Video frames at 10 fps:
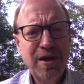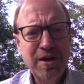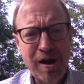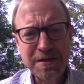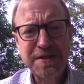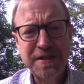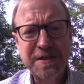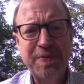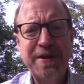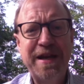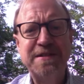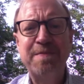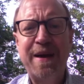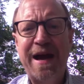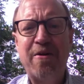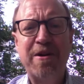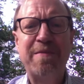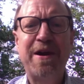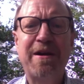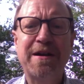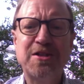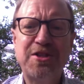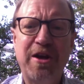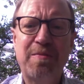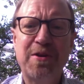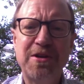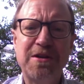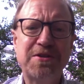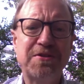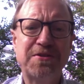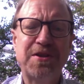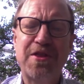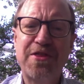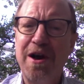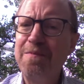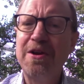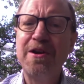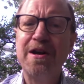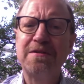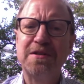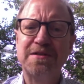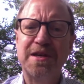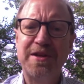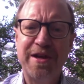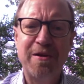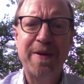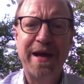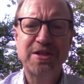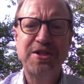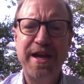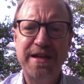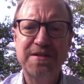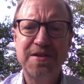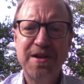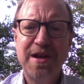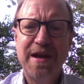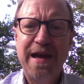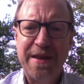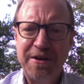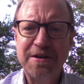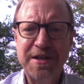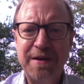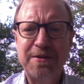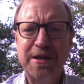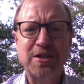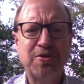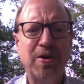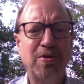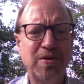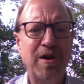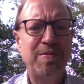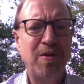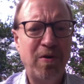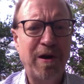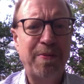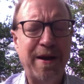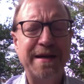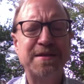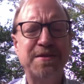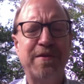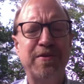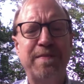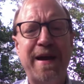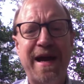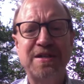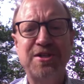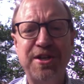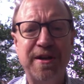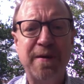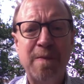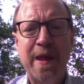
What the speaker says: Cost discipline has empowered American shale producers to thumb their noses at the OPEC sheiks and their attempt to control global oil prices over the past year.